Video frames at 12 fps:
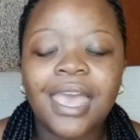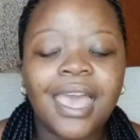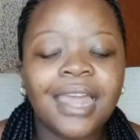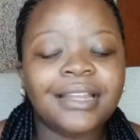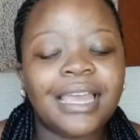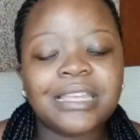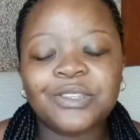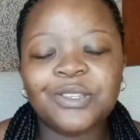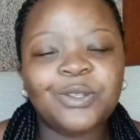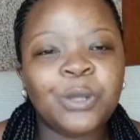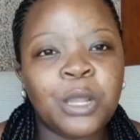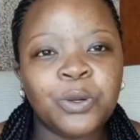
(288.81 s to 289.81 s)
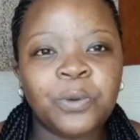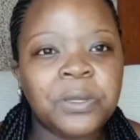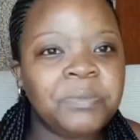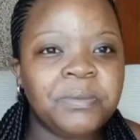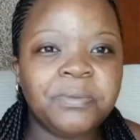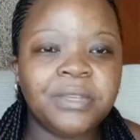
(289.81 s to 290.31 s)
And guys, you do not know
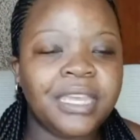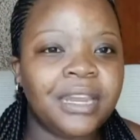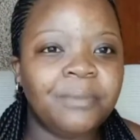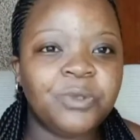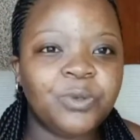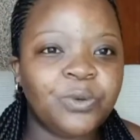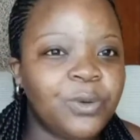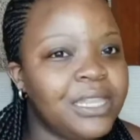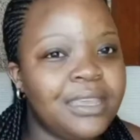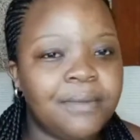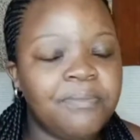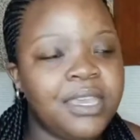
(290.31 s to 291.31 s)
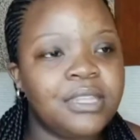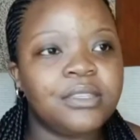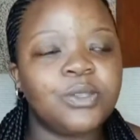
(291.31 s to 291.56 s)
what people get up to with their beds.